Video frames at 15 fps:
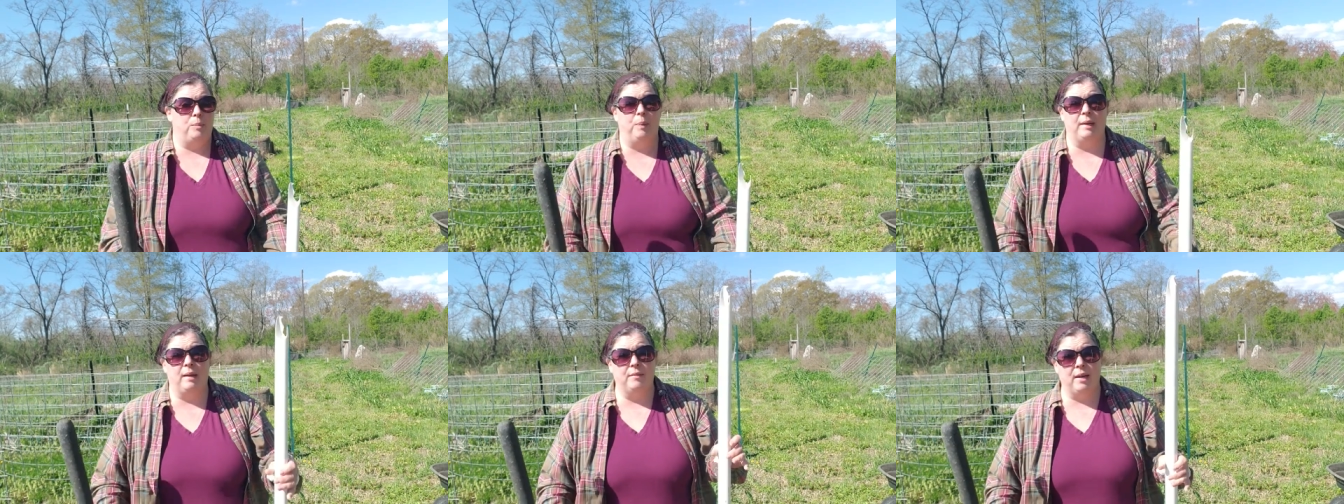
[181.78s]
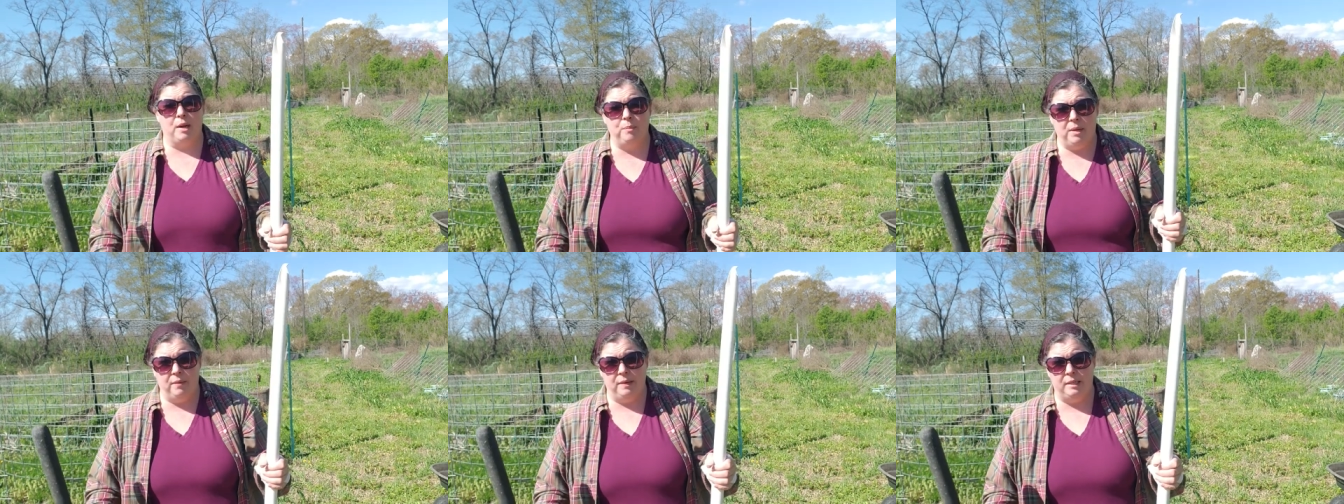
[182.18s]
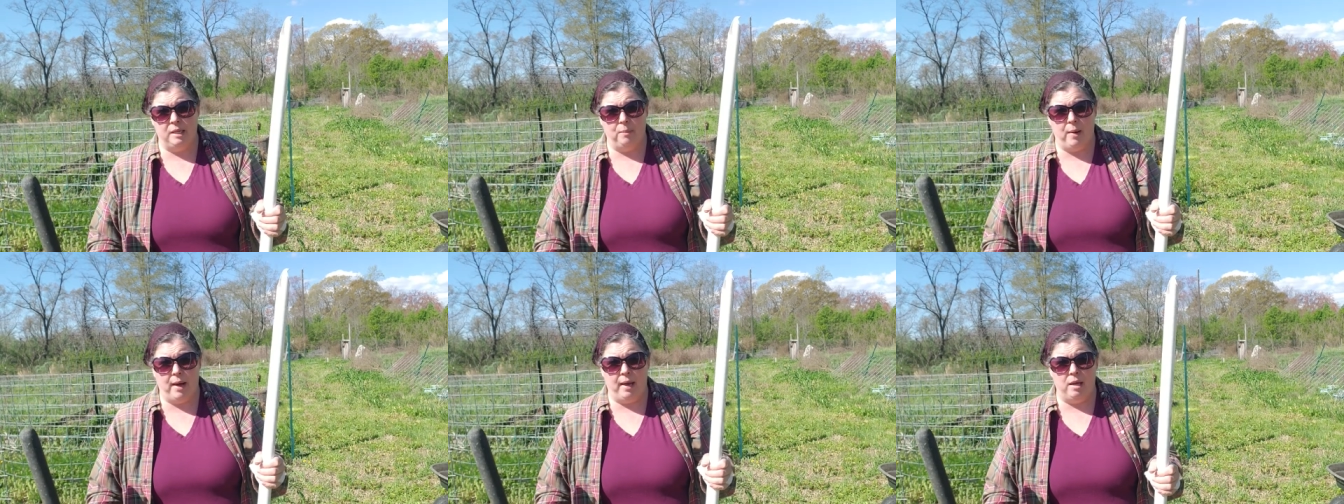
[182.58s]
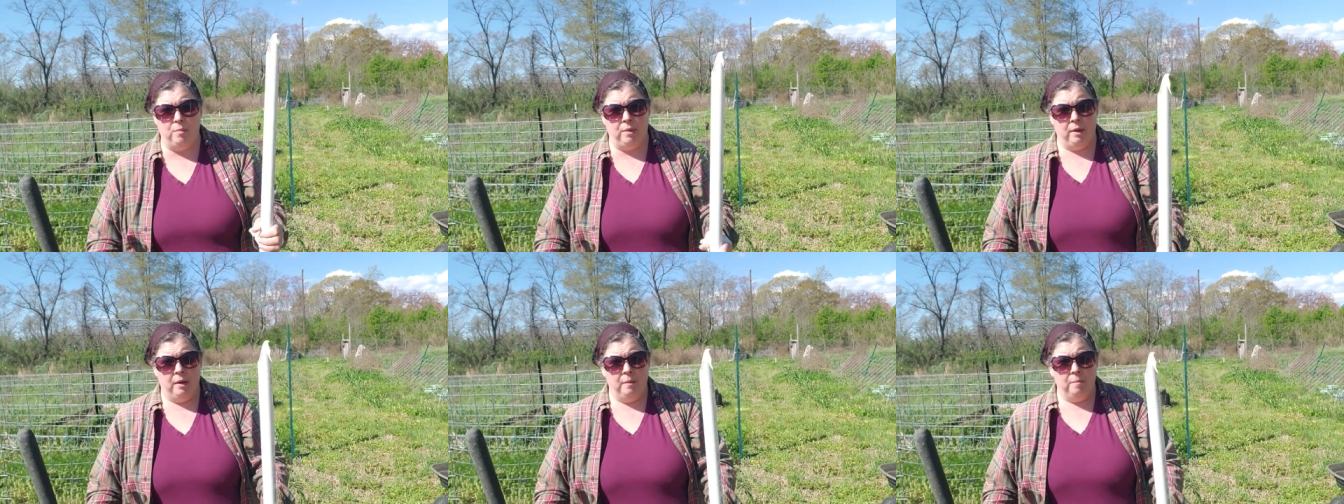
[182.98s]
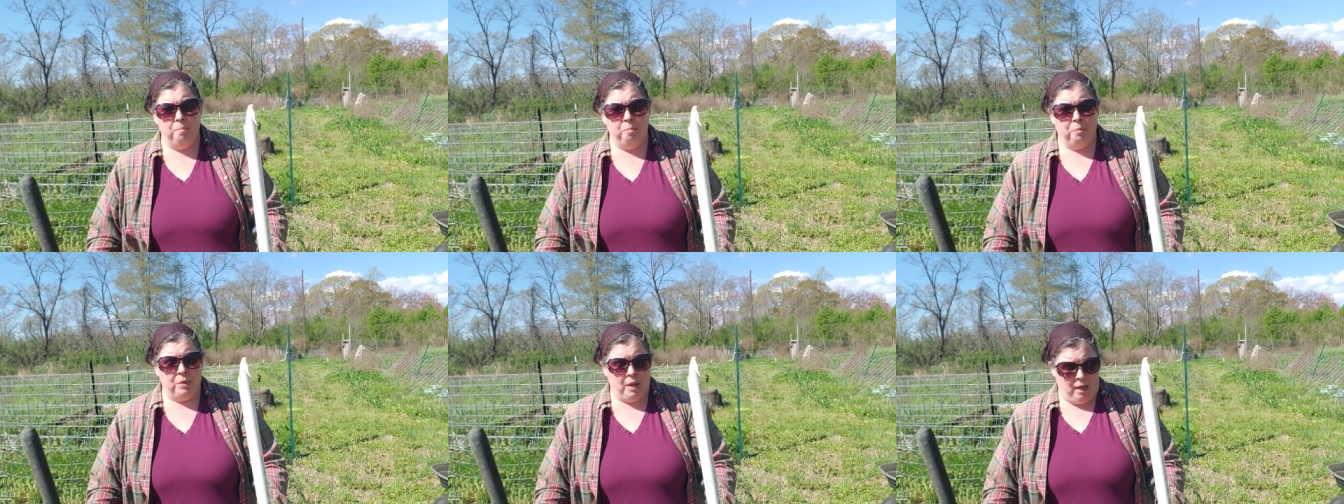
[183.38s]
but I've got a PVC pipe
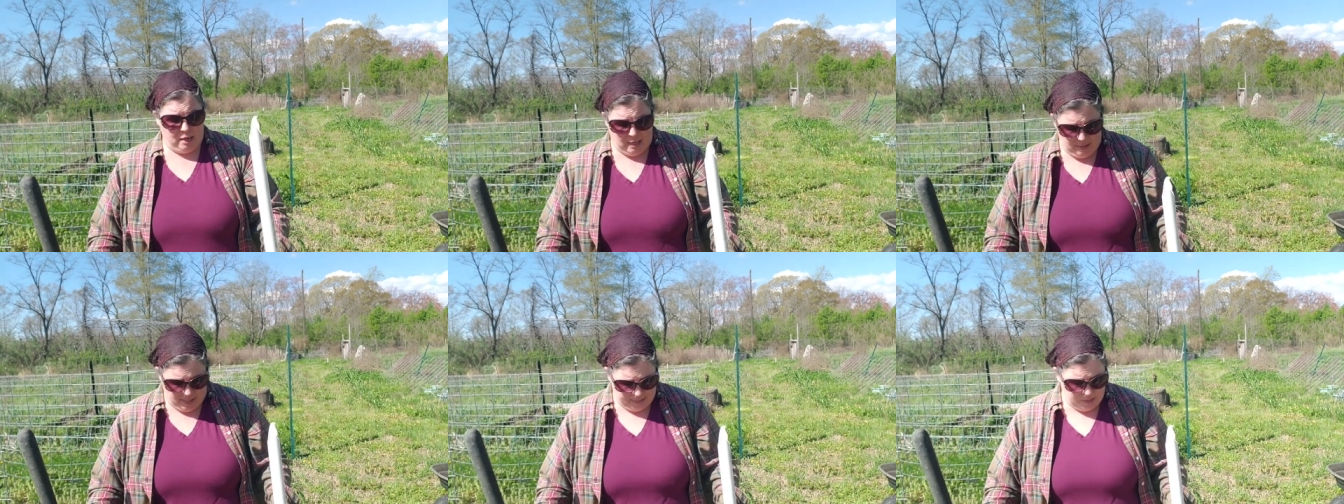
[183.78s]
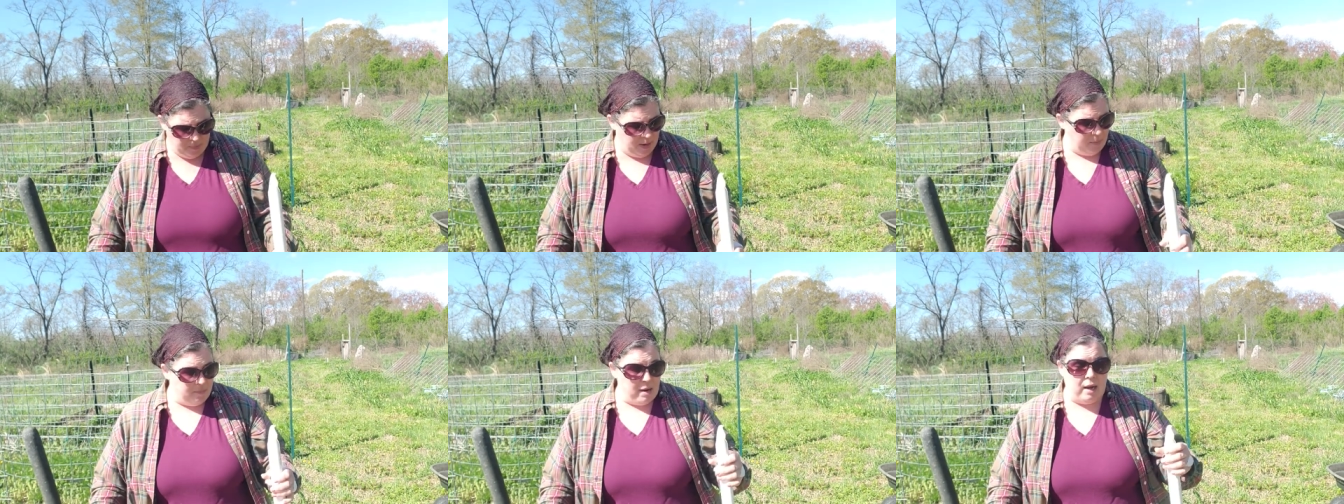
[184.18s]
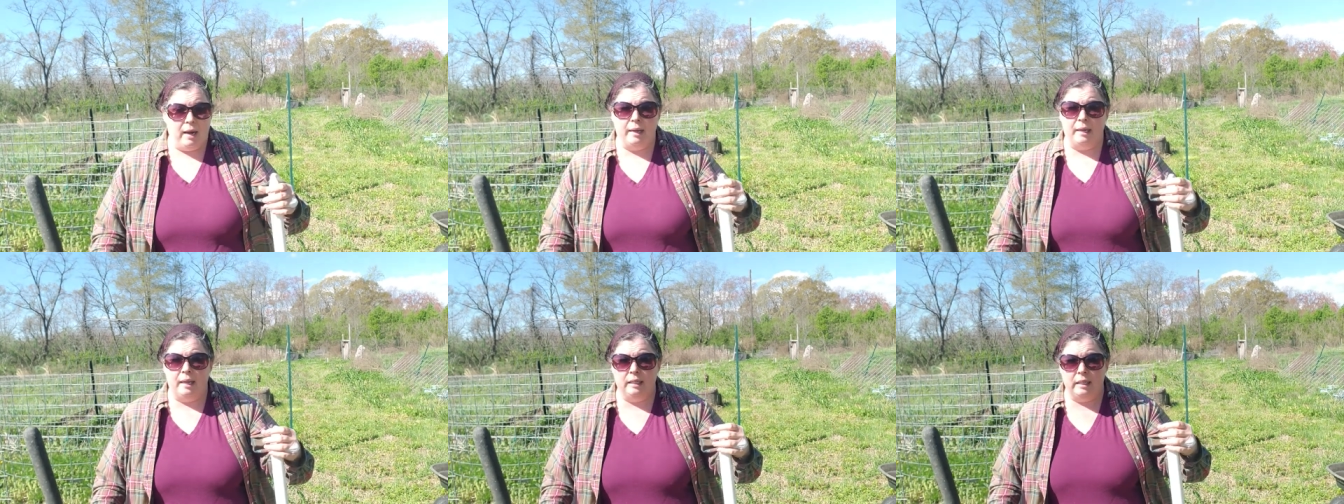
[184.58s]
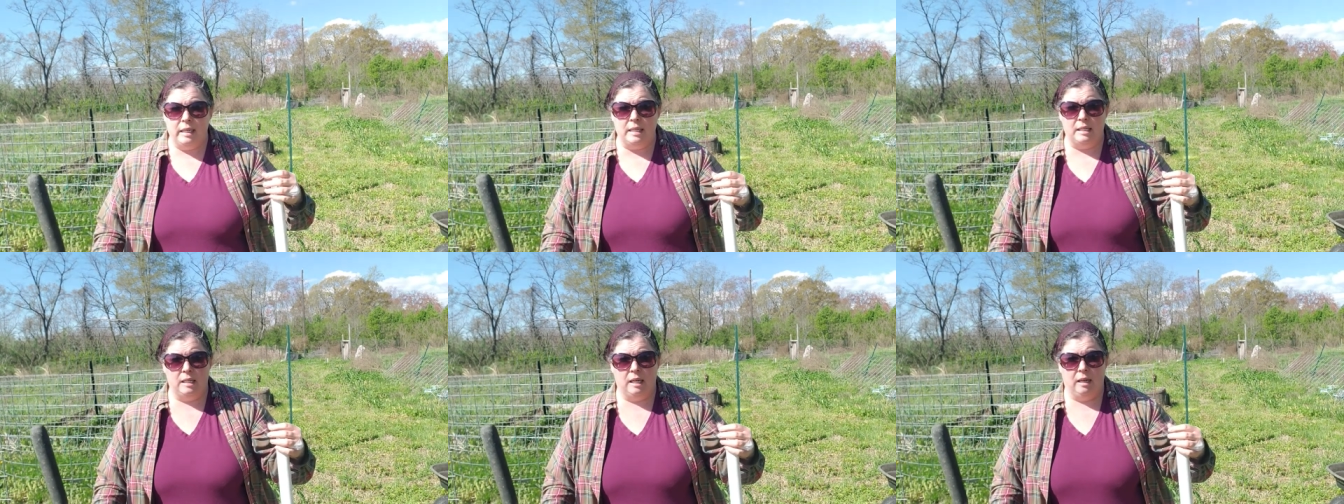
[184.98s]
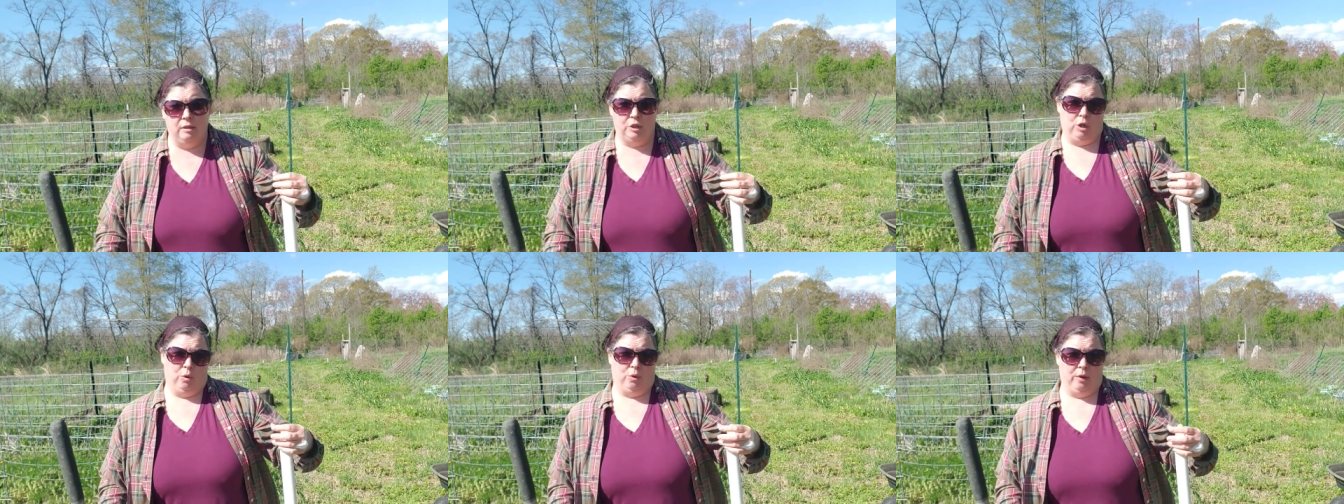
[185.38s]
and I like to make mine at least
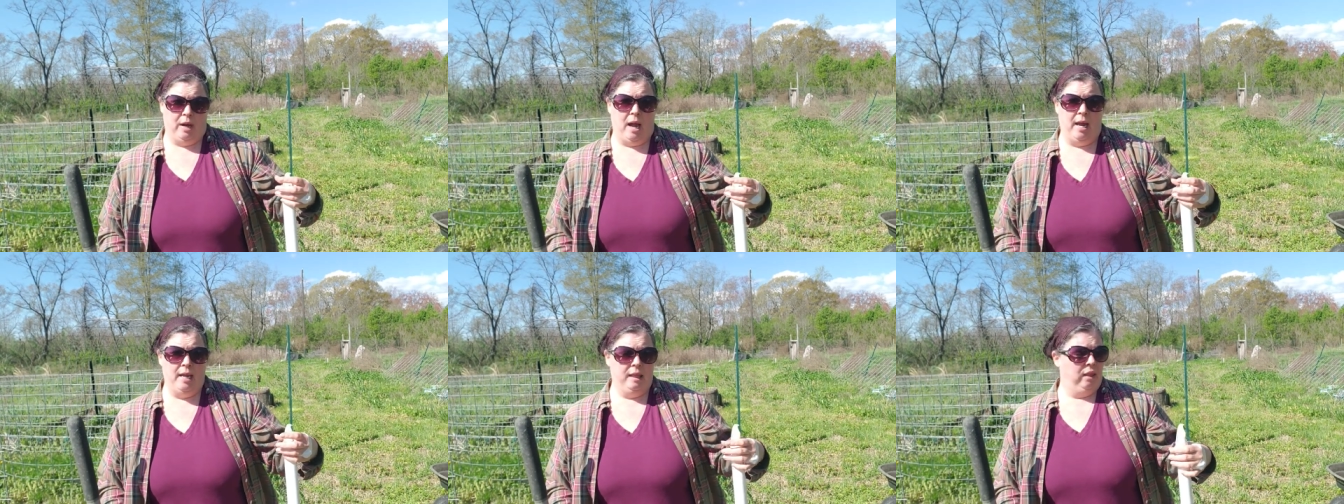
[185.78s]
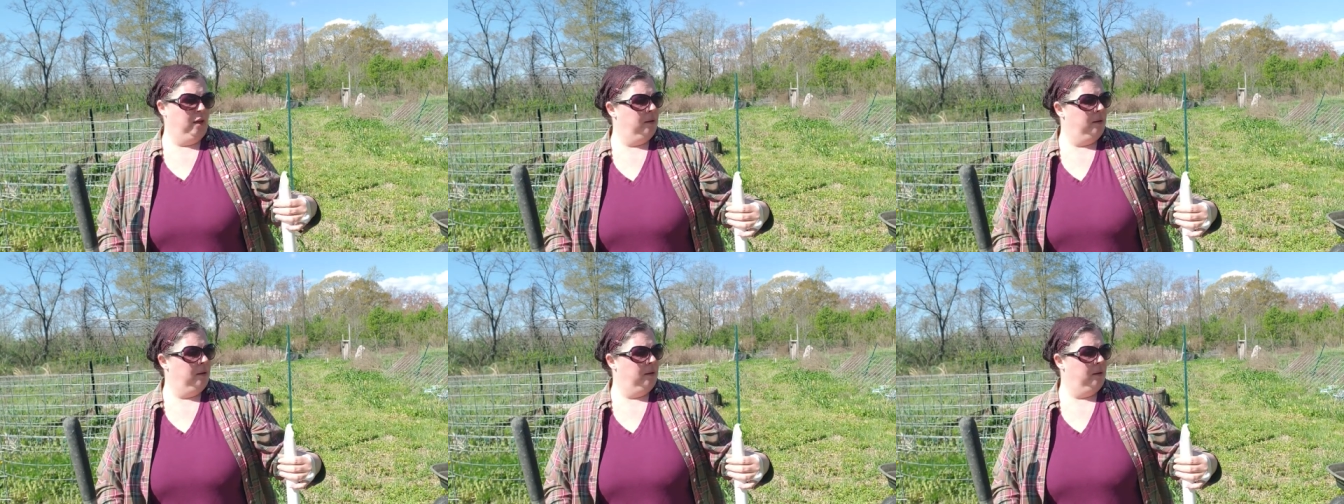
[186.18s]
shoulder height,